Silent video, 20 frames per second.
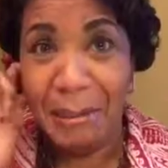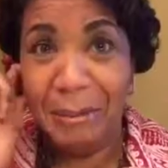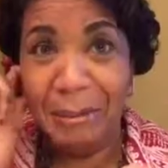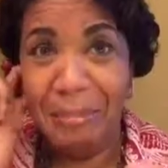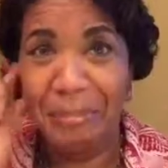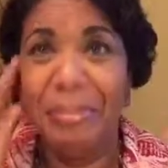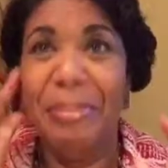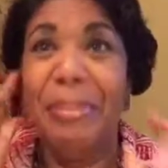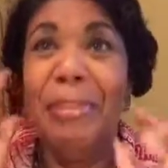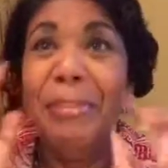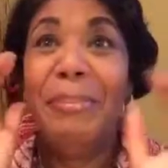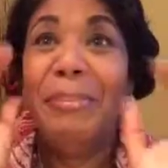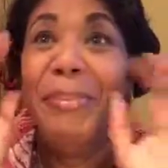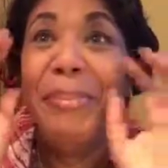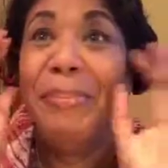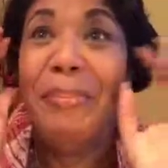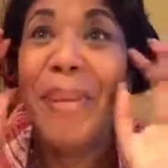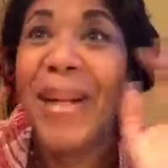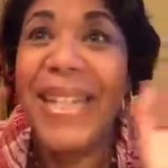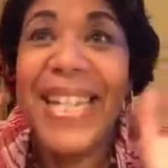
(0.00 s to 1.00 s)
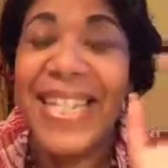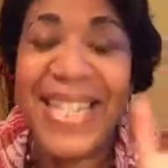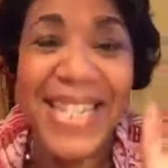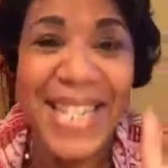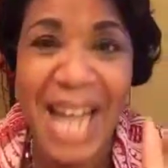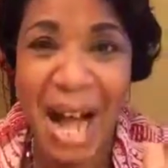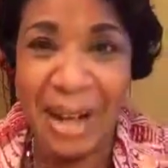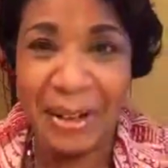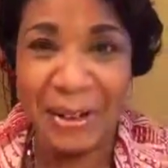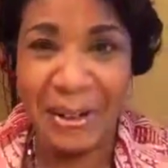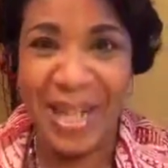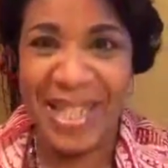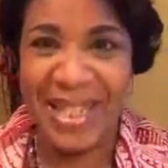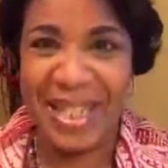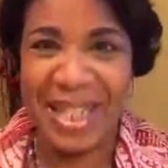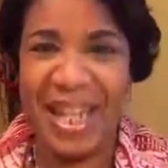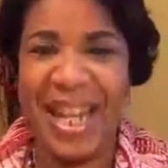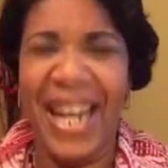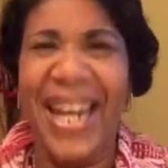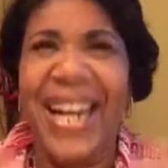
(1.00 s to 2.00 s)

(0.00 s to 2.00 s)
but it's not crazy.